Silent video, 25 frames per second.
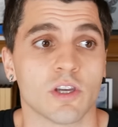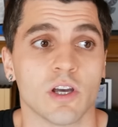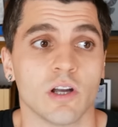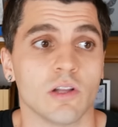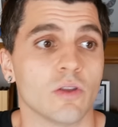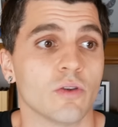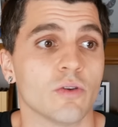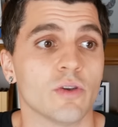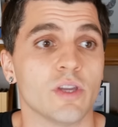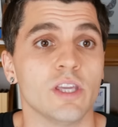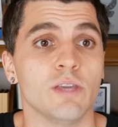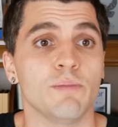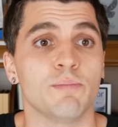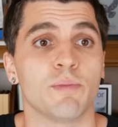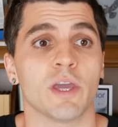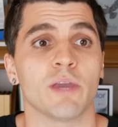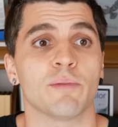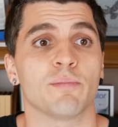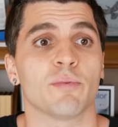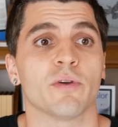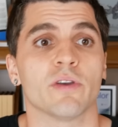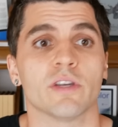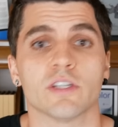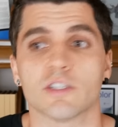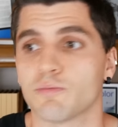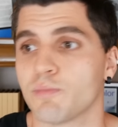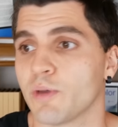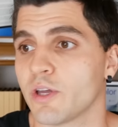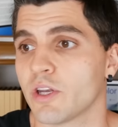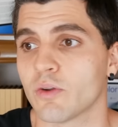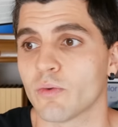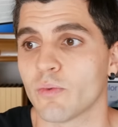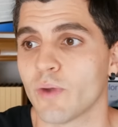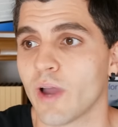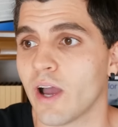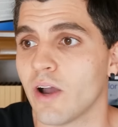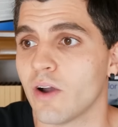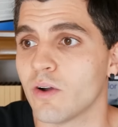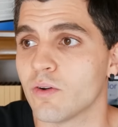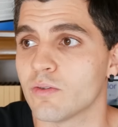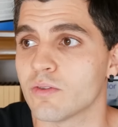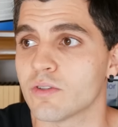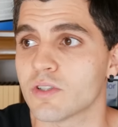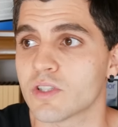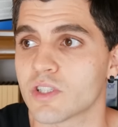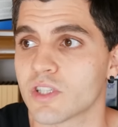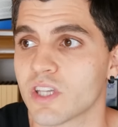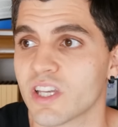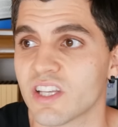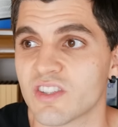Color e-paper has been
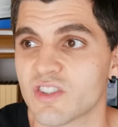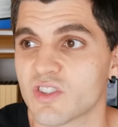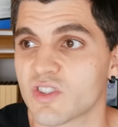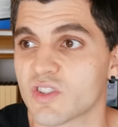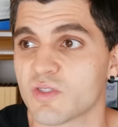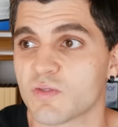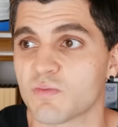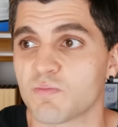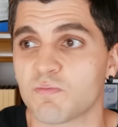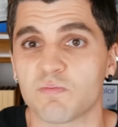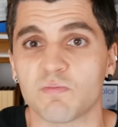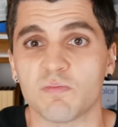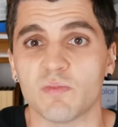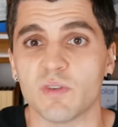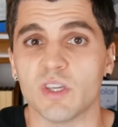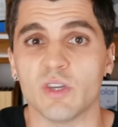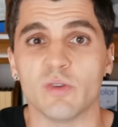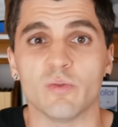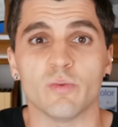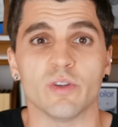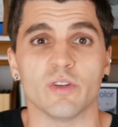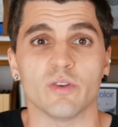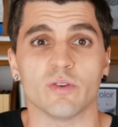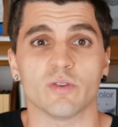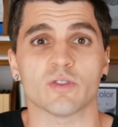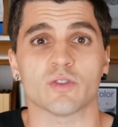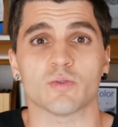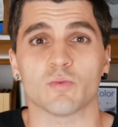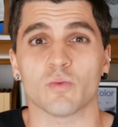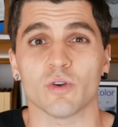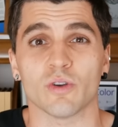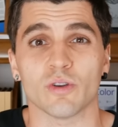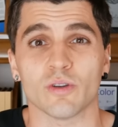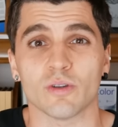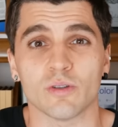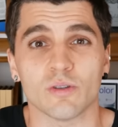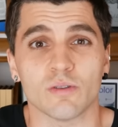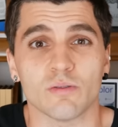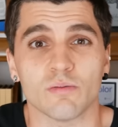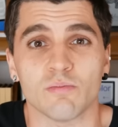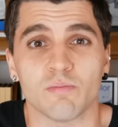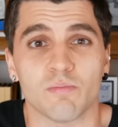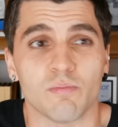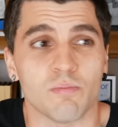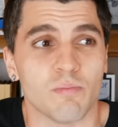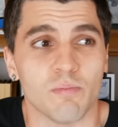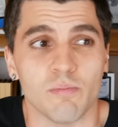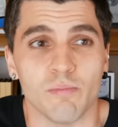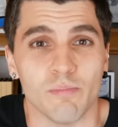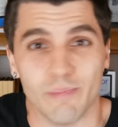around since e-readers were
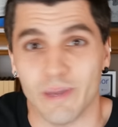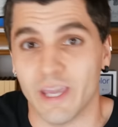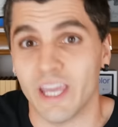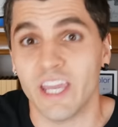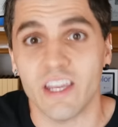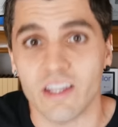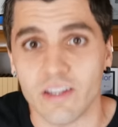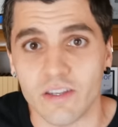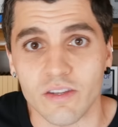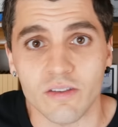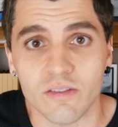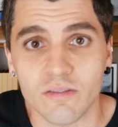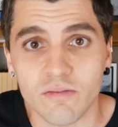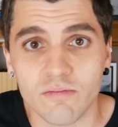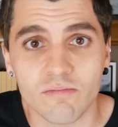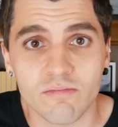made.